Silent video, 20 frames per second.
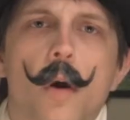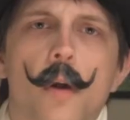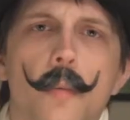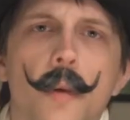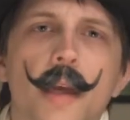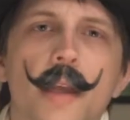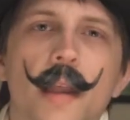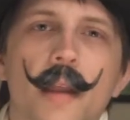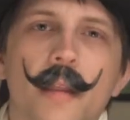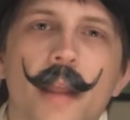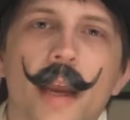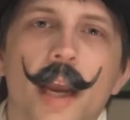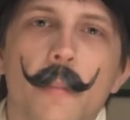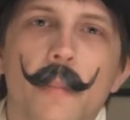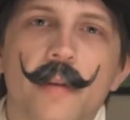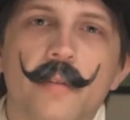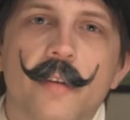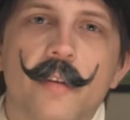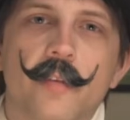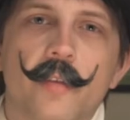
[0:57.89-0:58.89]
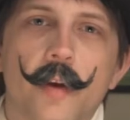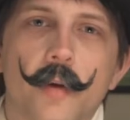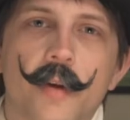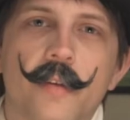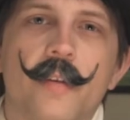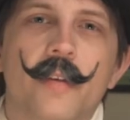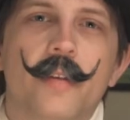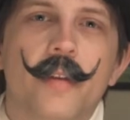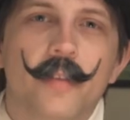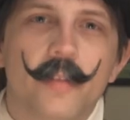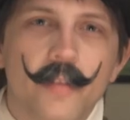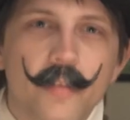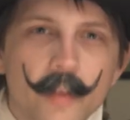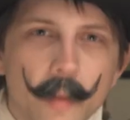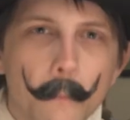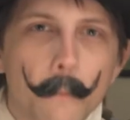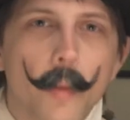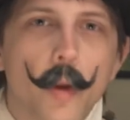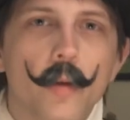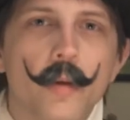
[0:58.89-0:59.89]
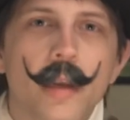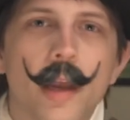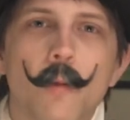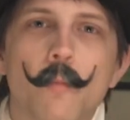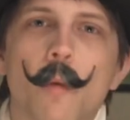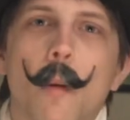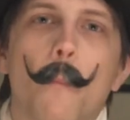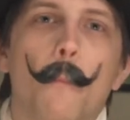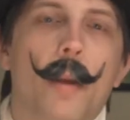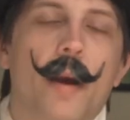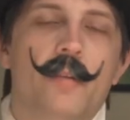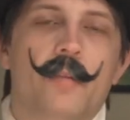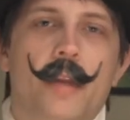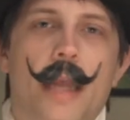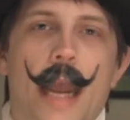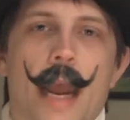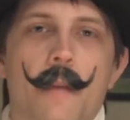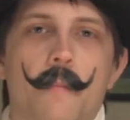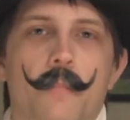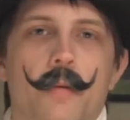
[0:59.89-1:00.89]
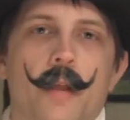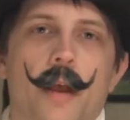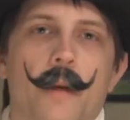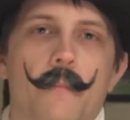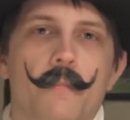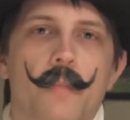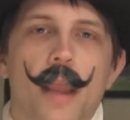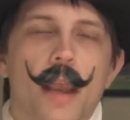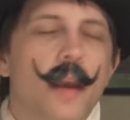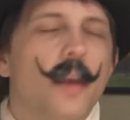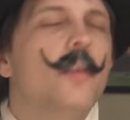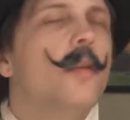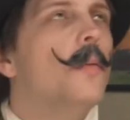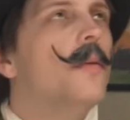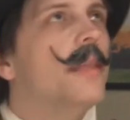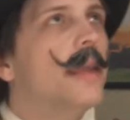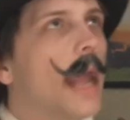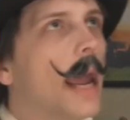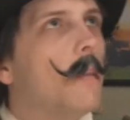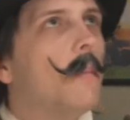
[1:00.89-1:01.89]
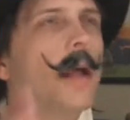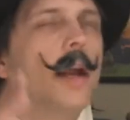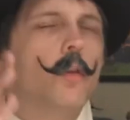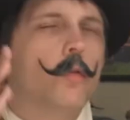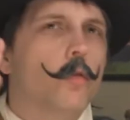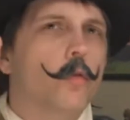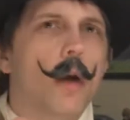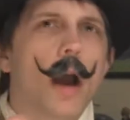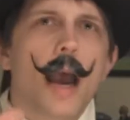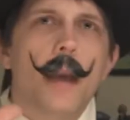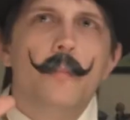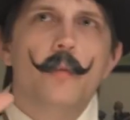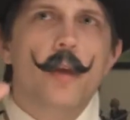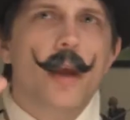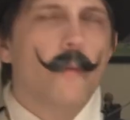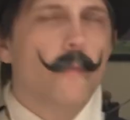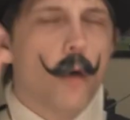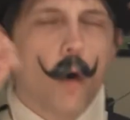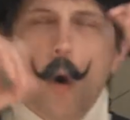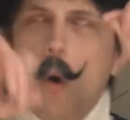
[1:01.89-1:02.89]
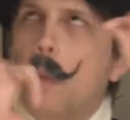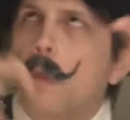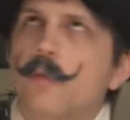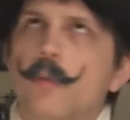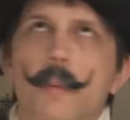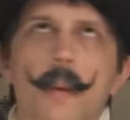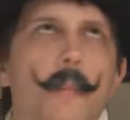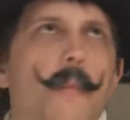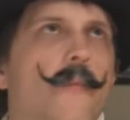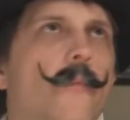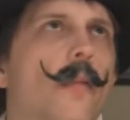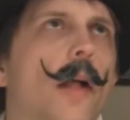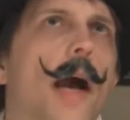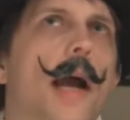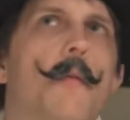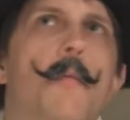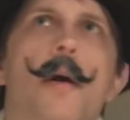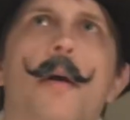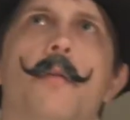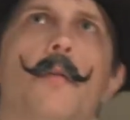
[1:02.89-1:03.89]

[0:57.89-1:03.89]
What I really like about this series is it's simple yet robust gameplay. You see, with a game like Tribes, you have a whole bunch of people flying